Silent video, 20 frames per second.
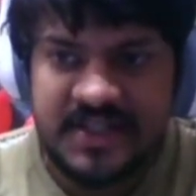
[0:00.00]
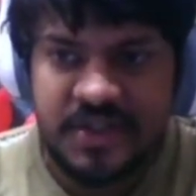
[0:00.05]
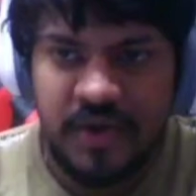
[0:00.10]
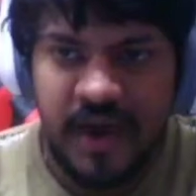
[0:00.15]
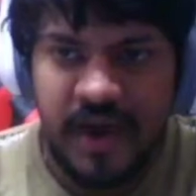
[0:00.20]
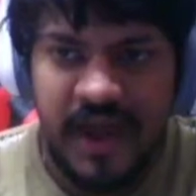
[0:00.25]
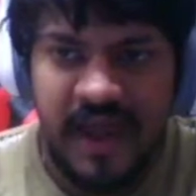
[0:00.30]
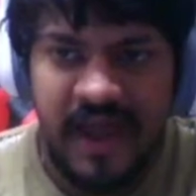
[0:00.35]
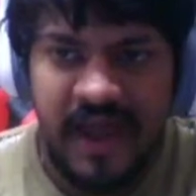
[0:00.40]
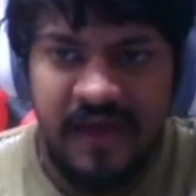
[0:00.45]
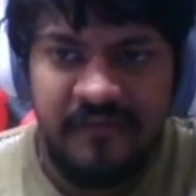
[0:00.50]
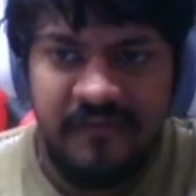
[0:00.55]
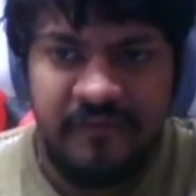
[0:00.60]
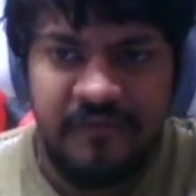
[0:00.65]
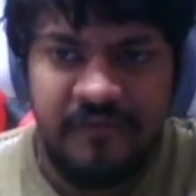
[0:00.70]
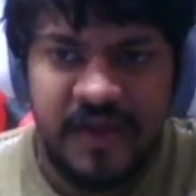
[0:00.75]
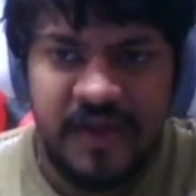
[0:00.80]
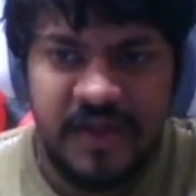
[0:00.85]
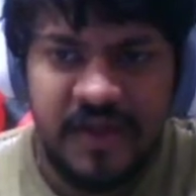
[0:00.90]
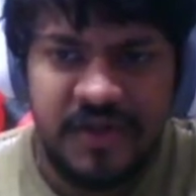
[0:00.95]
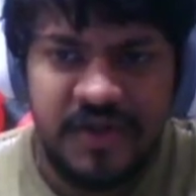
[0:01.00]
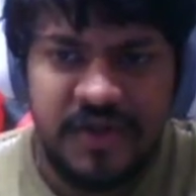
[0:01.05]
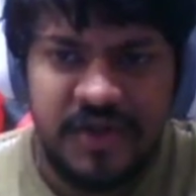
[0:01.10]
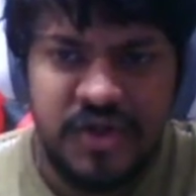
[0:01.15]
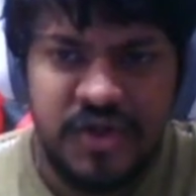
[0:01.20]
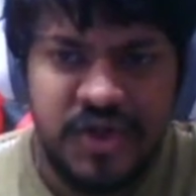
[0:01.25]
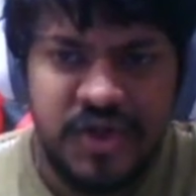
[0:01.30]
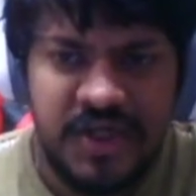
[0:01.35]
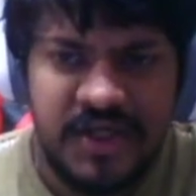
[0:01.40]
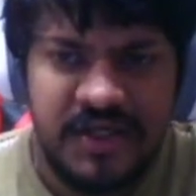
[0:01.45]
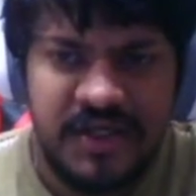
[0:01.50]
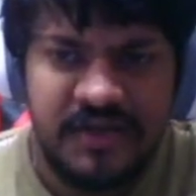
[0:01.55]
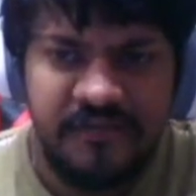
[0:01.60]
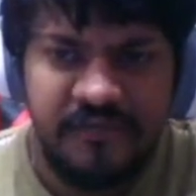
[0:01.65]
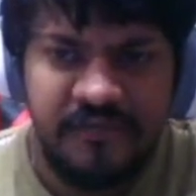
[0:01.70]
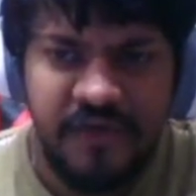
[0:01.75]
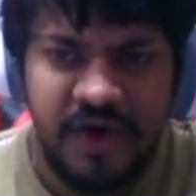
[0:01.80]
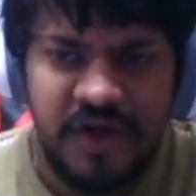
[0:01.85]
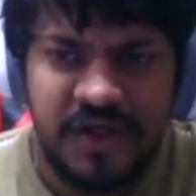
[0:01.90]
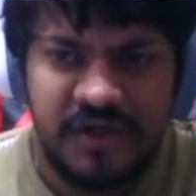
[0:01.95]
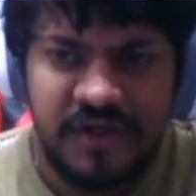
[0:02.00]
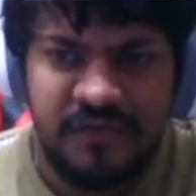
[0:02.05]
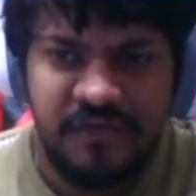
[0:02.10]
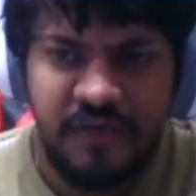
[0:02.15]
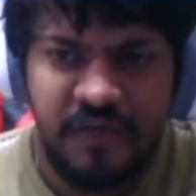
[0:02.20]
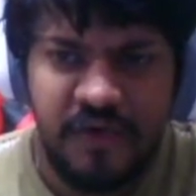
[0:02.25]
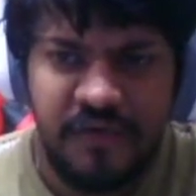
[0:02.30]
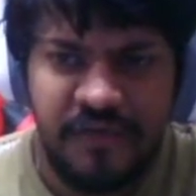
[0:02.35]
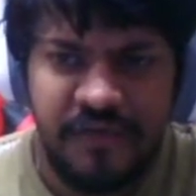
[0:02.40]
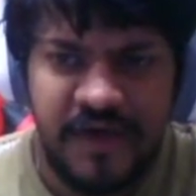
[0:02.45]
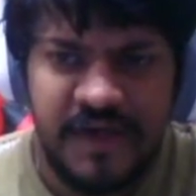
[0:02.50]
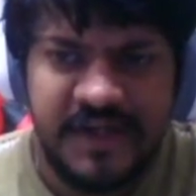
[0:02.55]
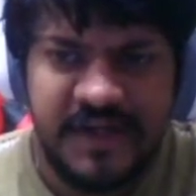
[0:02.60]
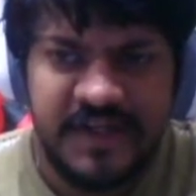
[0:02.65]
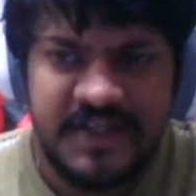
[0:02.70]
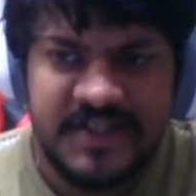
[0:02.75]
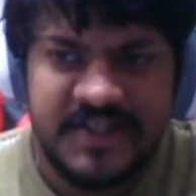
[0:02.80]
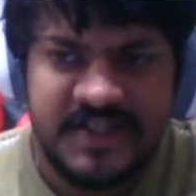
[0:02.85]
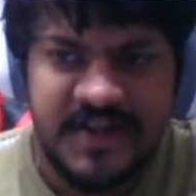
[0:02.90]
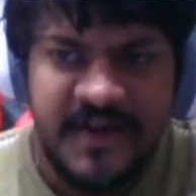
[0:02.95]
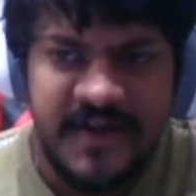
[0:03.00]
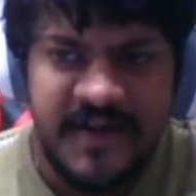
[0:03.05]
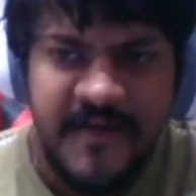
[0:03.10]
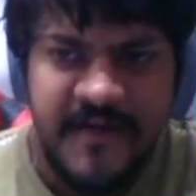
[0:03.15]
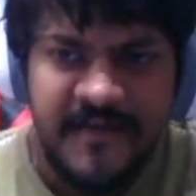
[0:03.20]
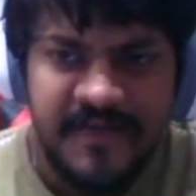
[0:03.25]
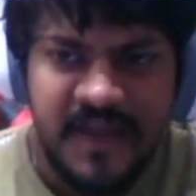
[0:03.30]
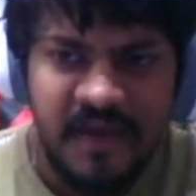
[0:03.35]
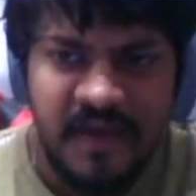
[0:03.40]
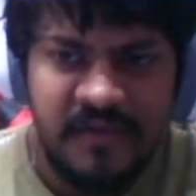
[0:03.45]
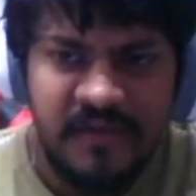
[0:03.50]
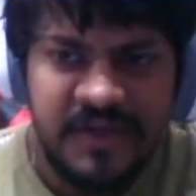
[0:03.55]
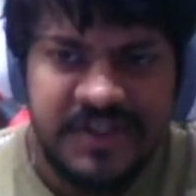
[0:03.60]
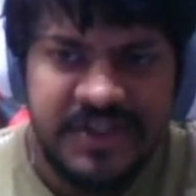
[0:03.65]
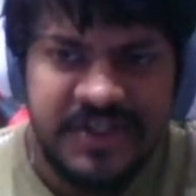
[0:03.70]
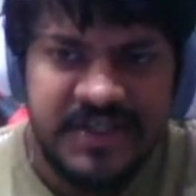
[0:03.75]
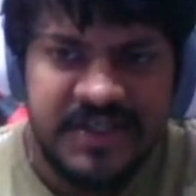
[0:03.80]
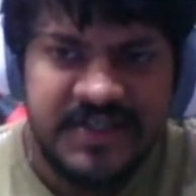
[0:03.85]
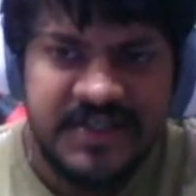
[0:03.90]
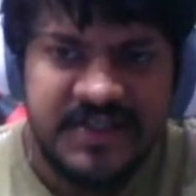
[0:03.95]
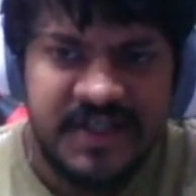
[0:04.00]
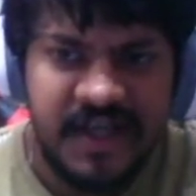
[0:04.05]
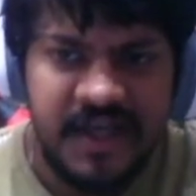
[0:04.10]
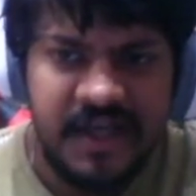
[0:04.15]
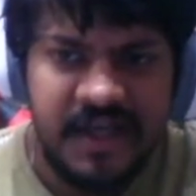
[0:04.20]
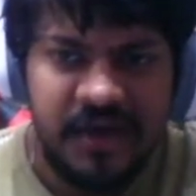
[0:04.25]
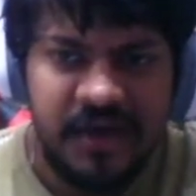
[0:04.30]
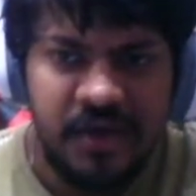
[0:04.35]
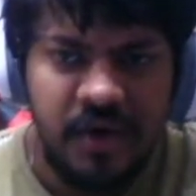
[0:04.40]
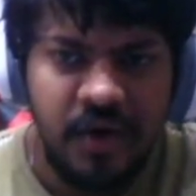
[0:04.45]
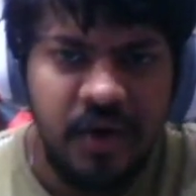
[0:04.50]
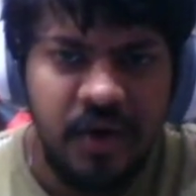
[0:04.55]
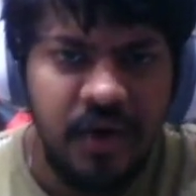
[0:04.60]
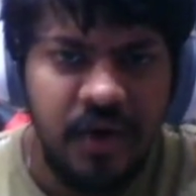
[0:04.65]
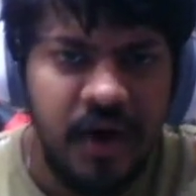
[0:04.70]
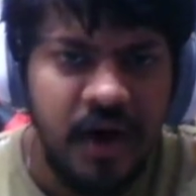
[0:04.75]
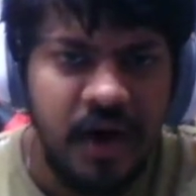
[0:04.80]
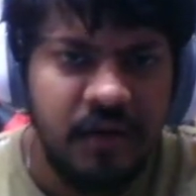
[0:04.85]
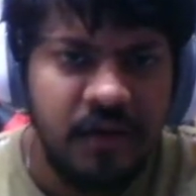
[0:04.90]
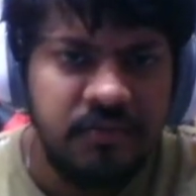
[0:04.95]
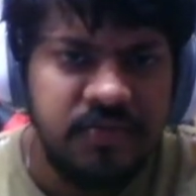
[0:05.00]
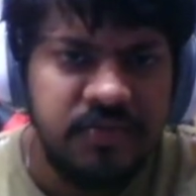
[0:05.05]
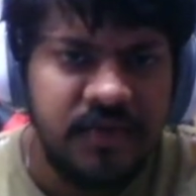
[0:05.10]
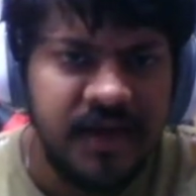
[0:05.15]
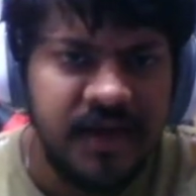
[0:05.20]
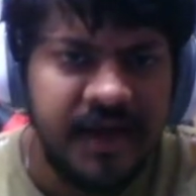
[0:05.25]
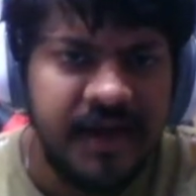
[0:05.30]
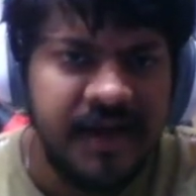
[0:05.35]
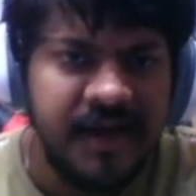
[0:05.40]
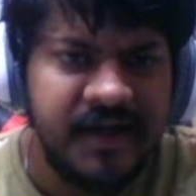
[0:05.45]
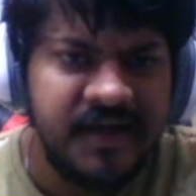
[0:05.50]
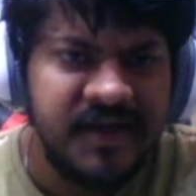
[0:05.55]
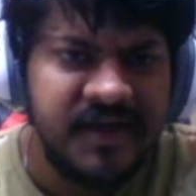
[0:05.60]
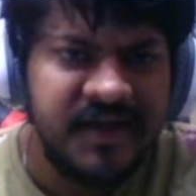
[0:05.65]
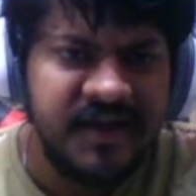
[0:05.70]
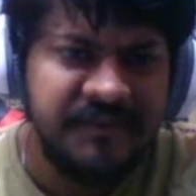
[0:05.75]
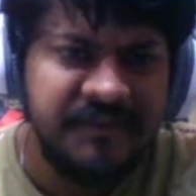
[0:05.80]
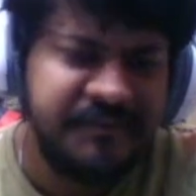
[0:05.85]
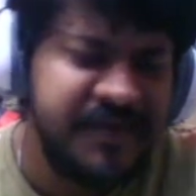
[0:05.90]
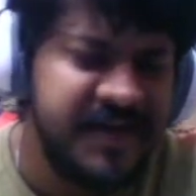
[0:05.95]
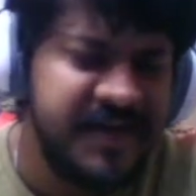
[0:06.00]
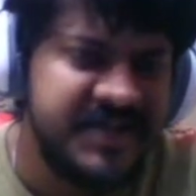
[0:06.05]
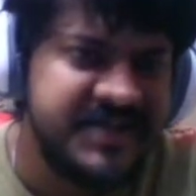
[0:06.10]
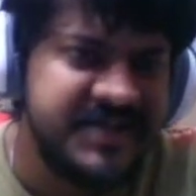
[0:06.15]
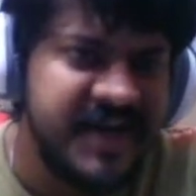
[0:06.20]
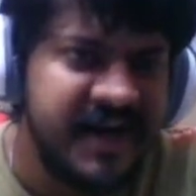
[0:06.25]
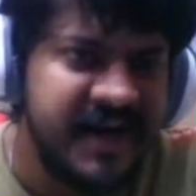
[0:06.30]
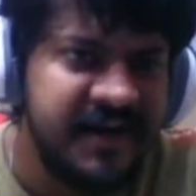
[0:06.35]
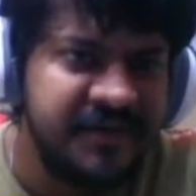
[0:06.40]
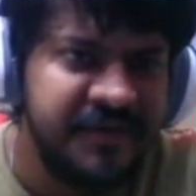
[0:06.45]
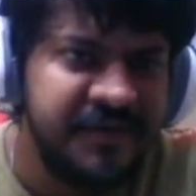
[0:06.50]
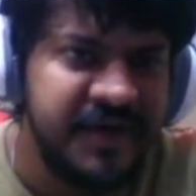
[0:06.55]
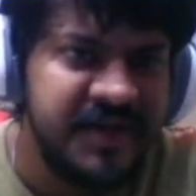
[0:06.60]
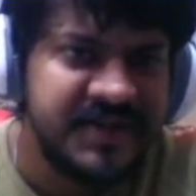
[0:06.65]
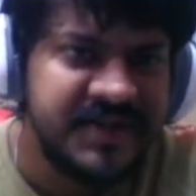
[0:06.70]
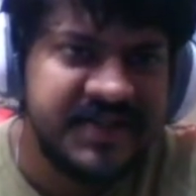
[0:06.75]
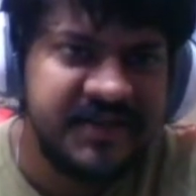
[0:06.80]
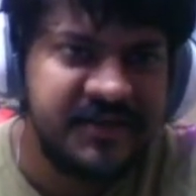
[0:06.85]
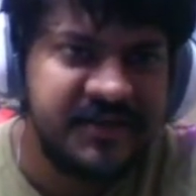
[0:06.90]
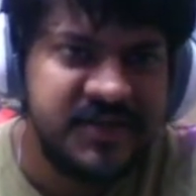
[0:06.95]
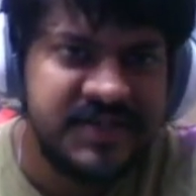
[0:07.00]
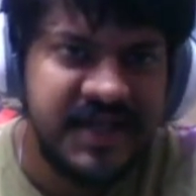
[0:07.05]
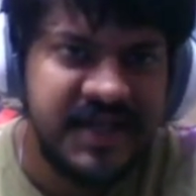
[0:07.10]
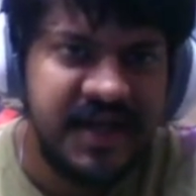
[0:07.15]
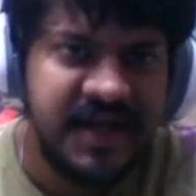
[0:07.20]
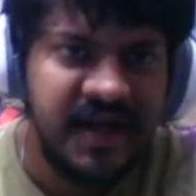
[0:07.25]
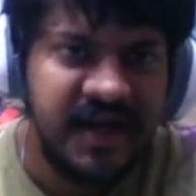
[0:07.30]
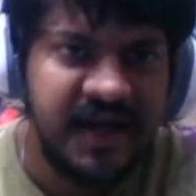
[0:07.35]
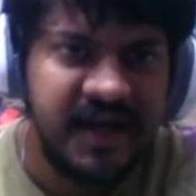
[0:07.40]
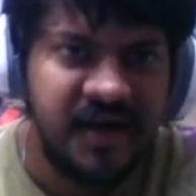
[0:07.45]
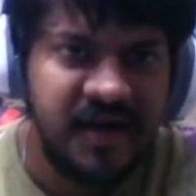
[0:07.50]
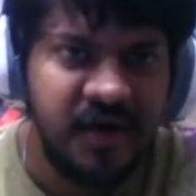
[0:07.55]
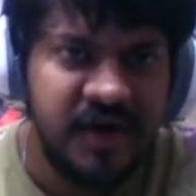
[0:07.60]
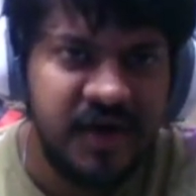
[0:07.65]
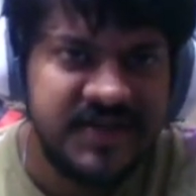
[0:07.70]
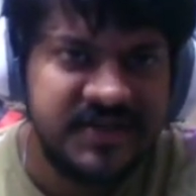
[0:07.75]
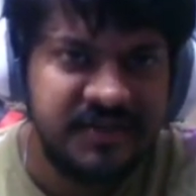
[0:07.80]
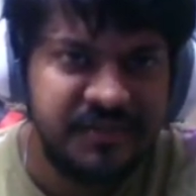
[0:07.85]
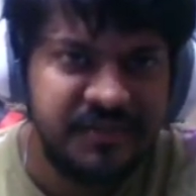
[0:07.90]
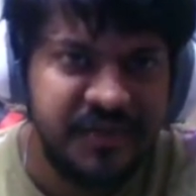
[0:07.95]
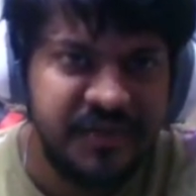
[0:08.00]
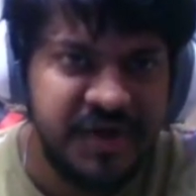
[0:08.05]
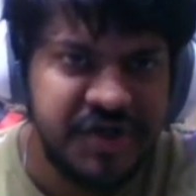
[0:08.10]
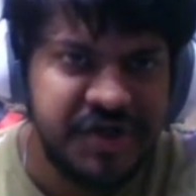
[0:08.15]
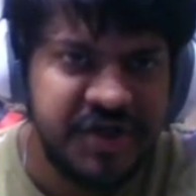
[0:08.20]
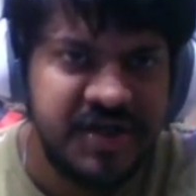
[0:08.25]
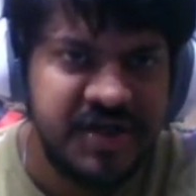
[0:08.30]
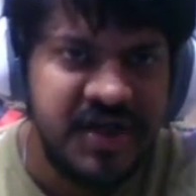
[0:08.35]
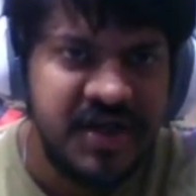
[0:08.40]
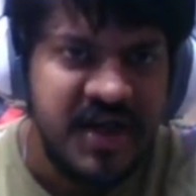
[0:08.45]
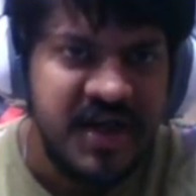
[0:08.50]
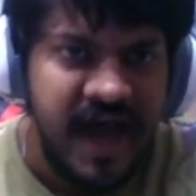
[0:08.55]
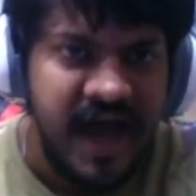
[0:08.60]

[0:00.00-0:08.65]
So I have usually default 4 filters, which is like, you know, like a pretty standard filters, I would say, like a noise suppression.